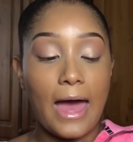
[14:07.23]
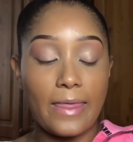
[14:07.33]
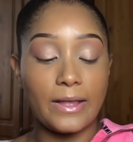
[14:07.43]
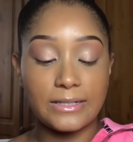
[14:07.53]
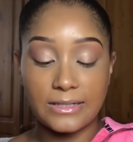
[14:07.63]

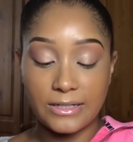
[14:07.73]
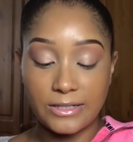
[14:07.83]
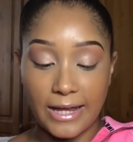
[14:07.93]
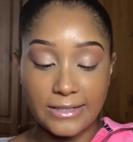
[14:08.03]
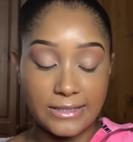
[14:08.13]
and this is in a
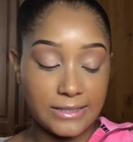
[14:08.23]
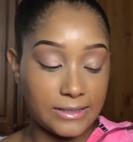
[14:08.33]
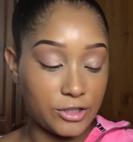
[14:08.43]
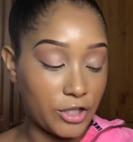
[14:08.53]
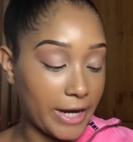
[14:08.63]

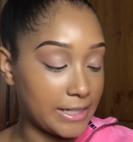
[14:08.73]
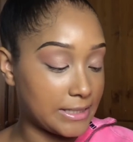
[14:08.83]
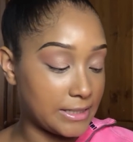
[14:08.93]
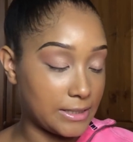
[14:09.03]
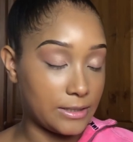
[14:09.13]
shade
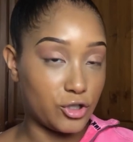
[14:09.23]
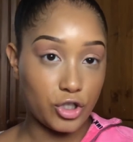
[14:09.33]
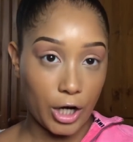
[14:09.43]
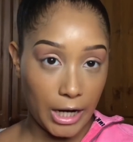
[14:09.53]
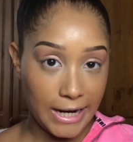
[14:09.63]

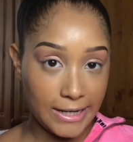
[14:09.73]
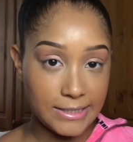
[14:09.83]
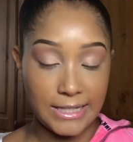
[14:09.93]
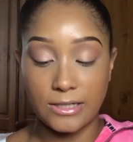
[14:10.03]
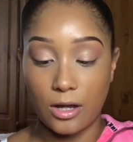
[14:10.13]

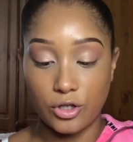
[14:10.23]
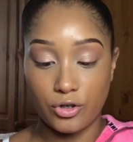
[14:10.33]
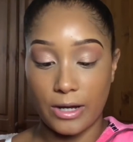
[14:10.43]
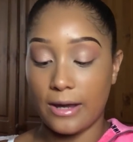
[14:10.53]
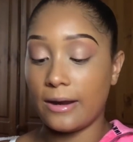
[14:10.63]

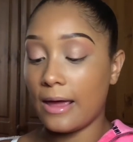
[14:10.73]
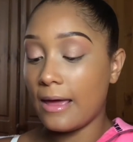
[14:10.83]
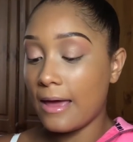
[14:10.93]
600,